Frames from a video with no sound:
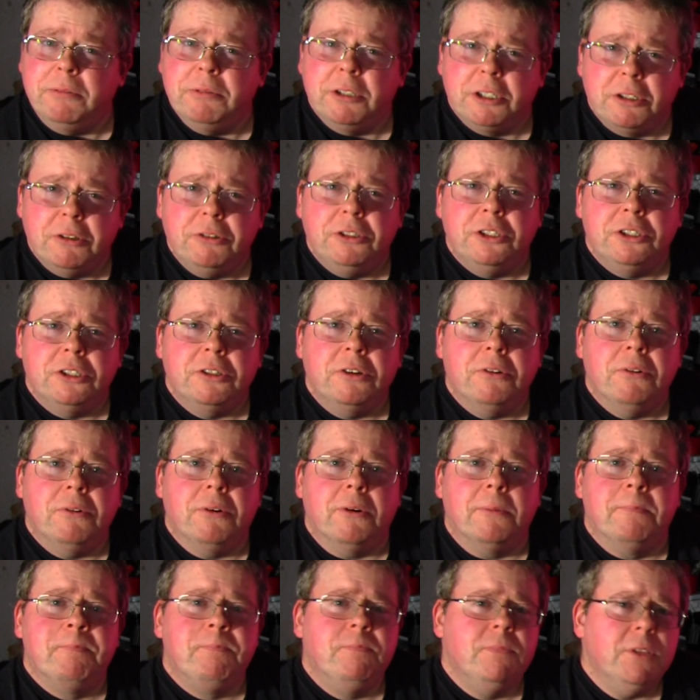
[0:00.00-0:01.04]
was a good
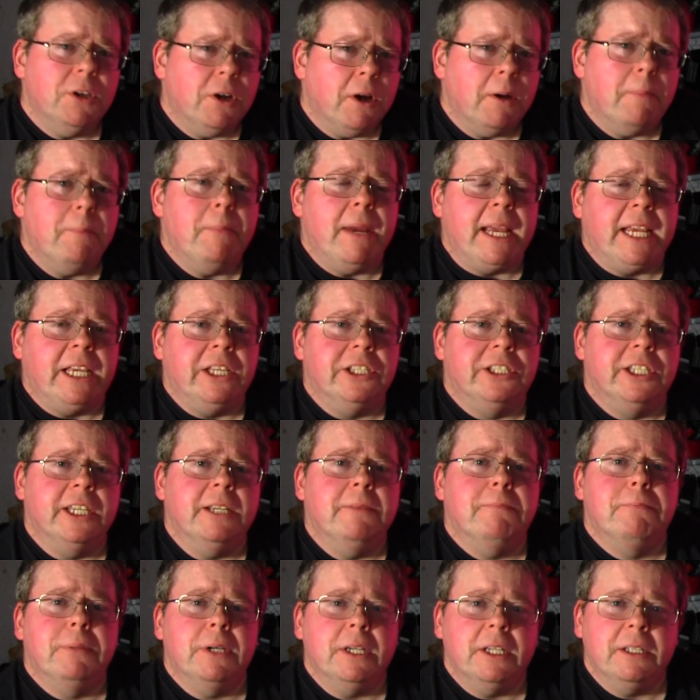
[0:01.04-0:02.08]
score. Not
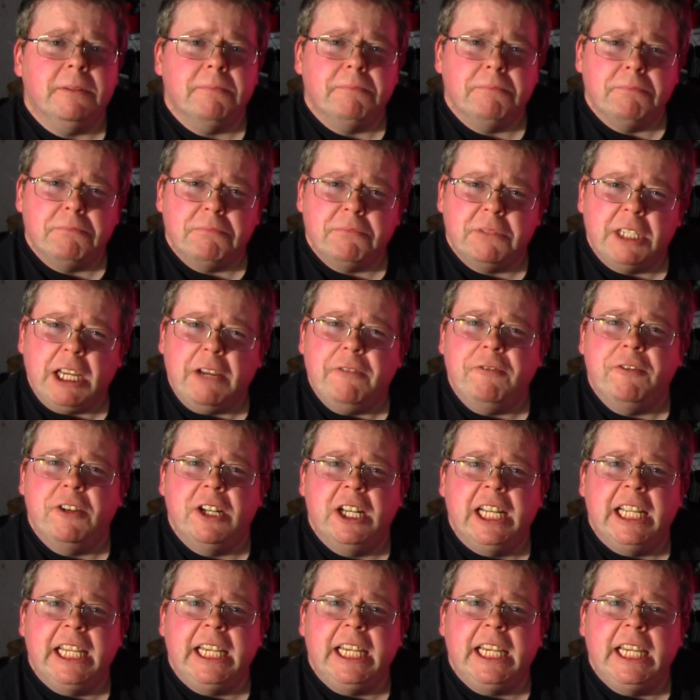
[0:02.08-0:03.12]
amazing, but
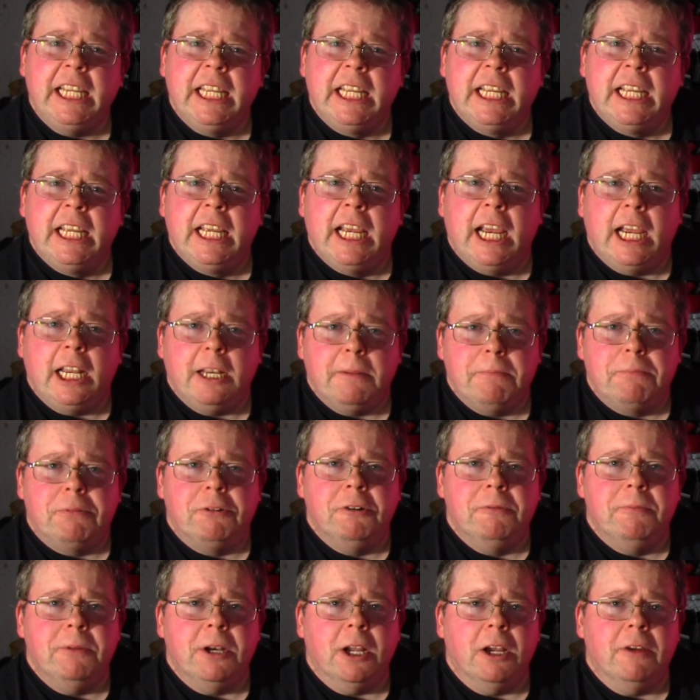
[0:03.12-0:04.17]
definitely an
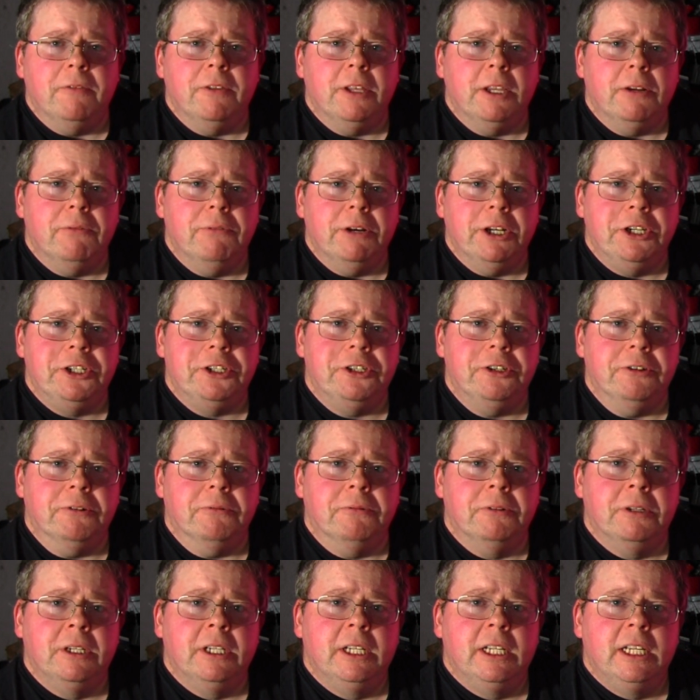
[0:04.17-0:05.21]
improvement over the original.
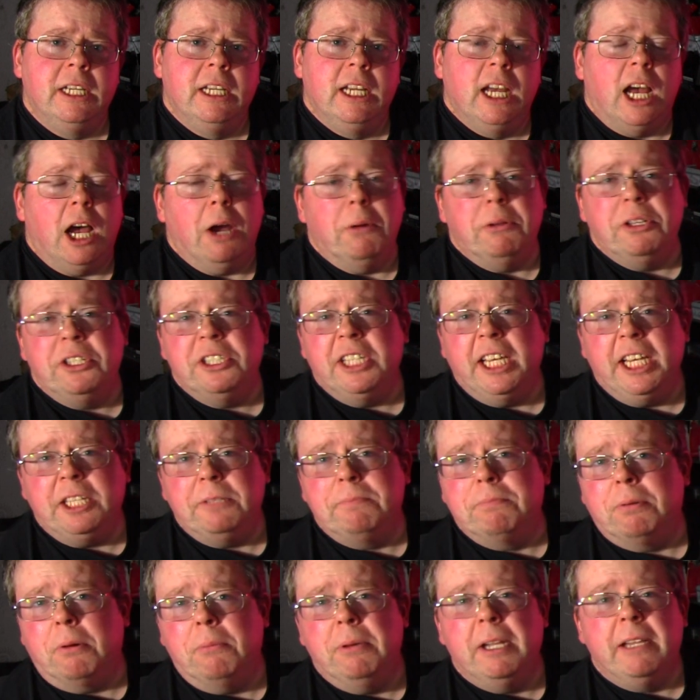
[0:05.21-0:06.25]
I would say it's
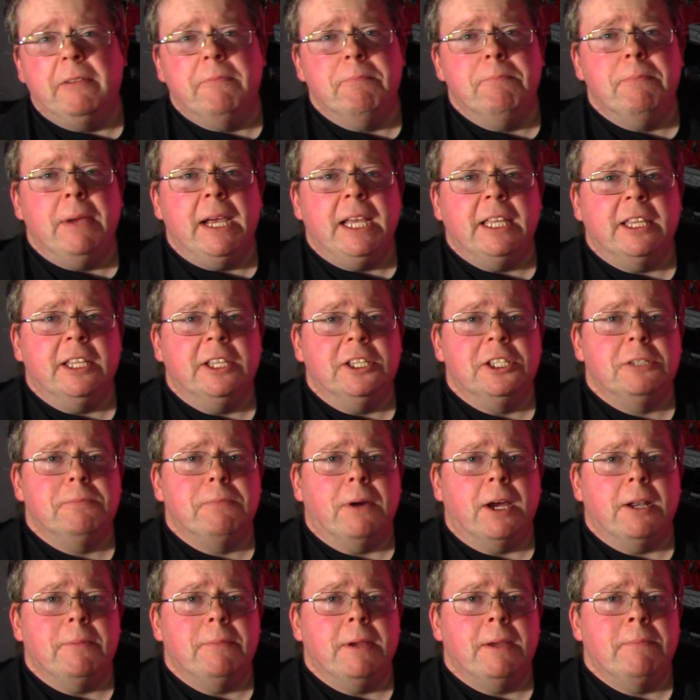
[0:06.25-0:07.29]
probably even better than
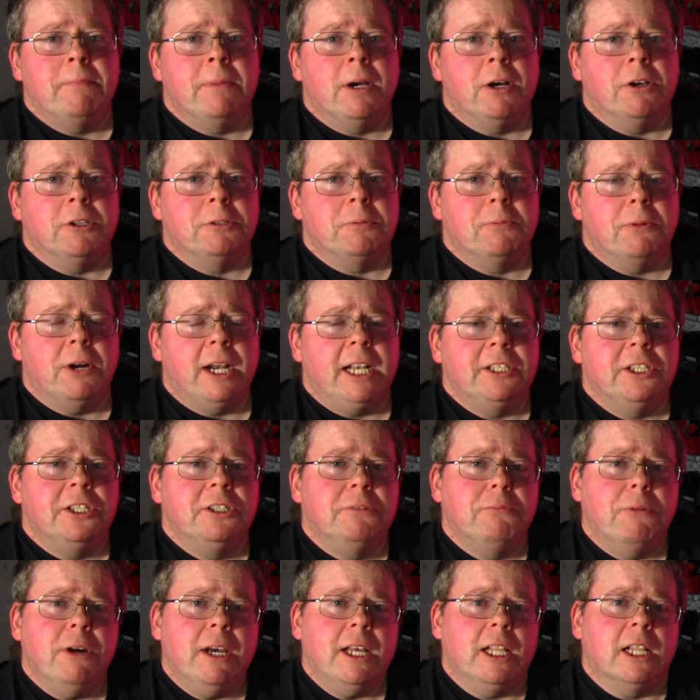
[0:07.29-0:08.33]
Spider-Man Miles Morales
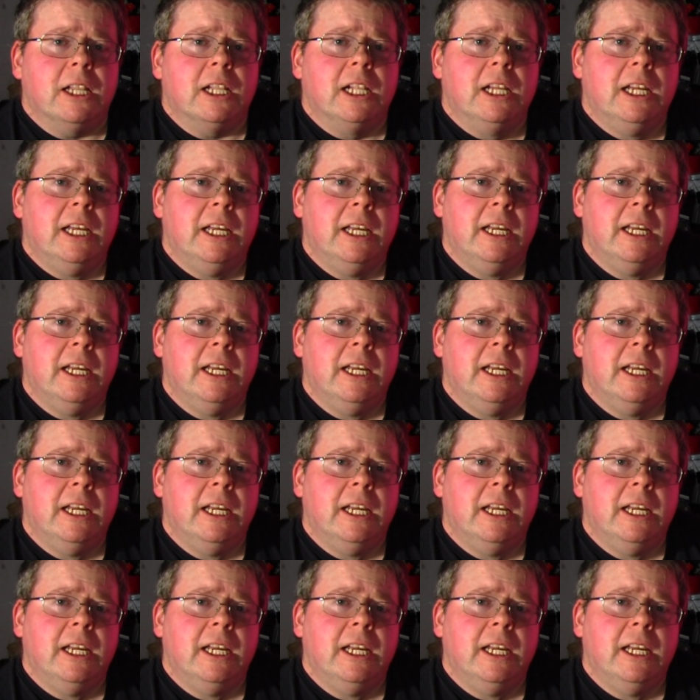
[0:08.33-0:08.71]
as well.